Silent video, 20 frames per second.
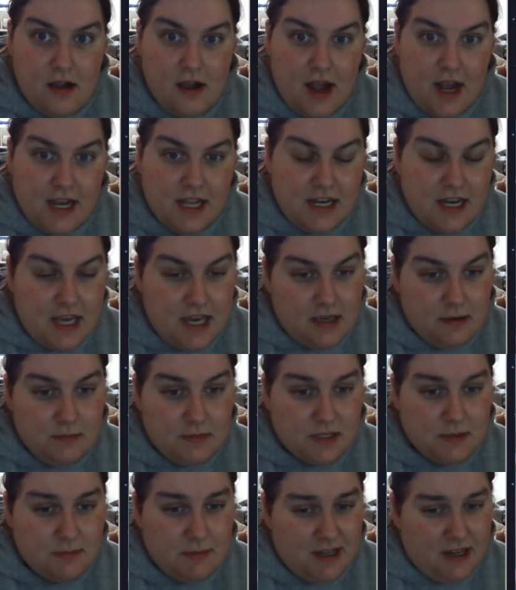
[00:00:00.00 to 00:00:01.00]
I
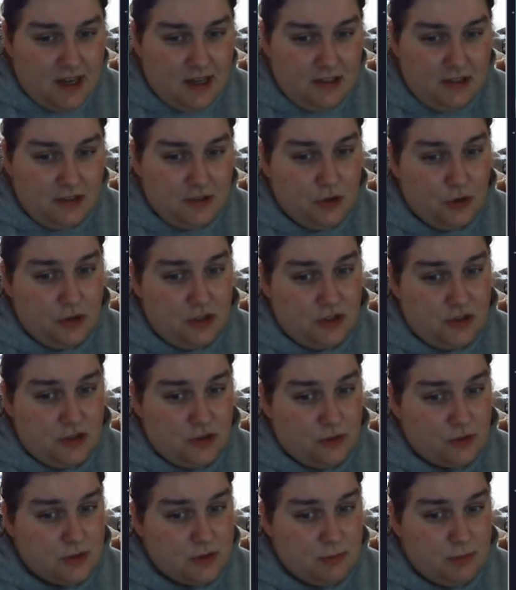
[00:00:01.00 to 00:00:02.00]
named my island
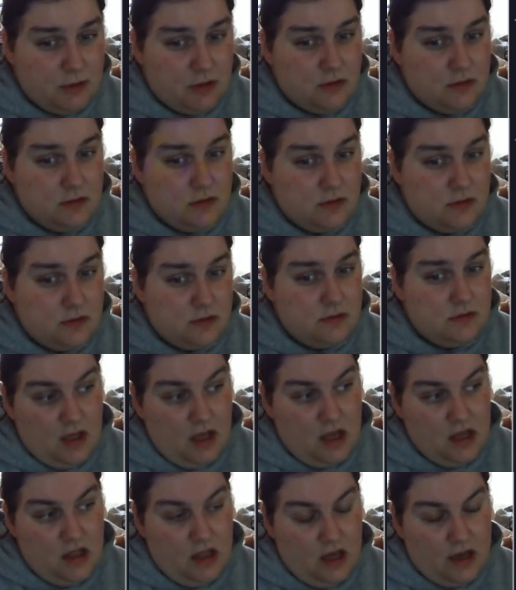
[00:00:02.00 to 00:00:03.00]
Honeydukes because
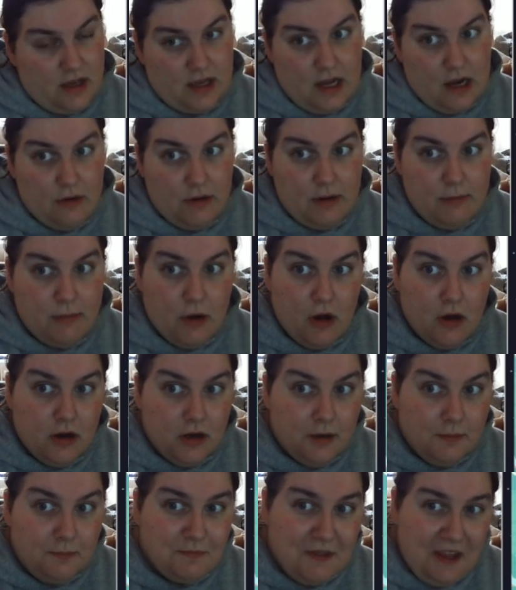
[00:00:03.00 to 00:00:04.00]
I like Harry
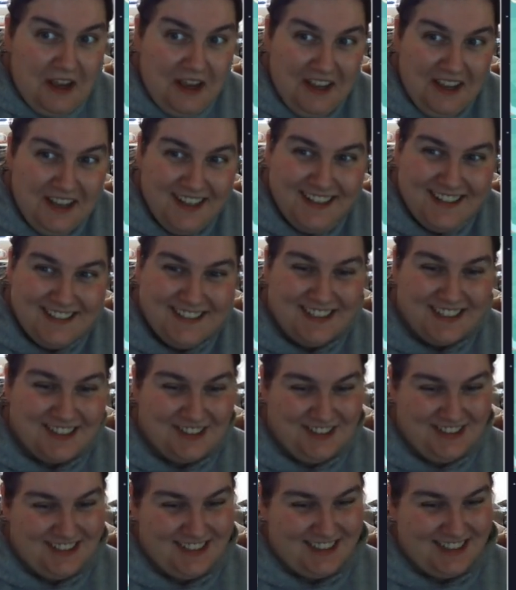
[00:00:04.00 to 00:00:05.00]
Potter and I
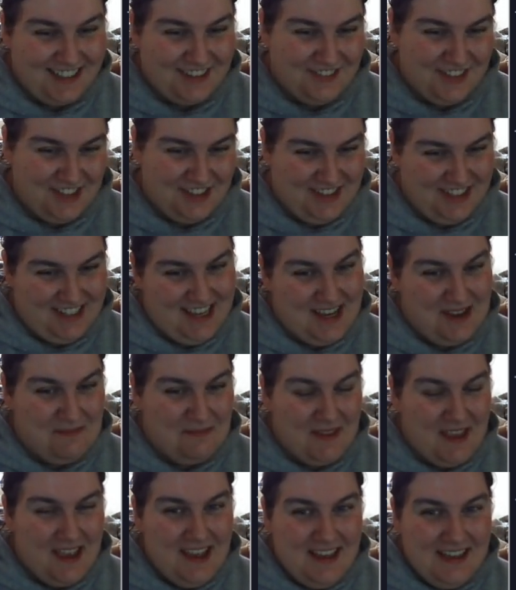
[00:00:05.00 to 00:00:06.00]
couldn't think of another name.
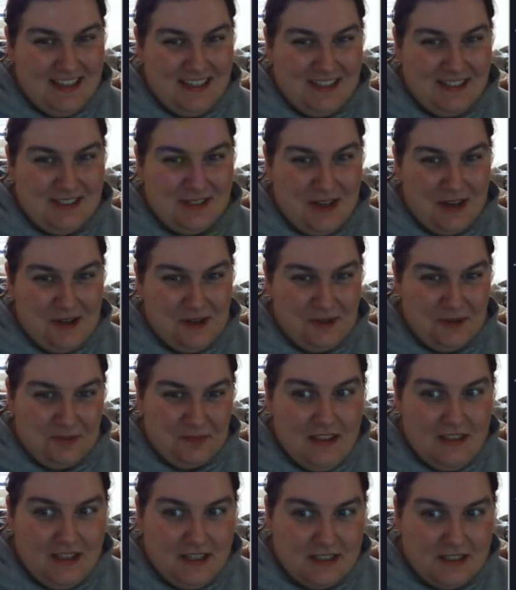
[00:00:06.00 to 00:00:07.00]
So
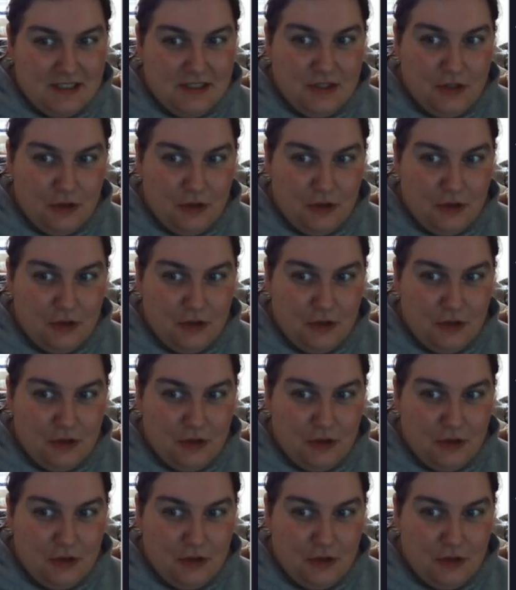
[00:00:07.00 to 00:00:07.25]
this is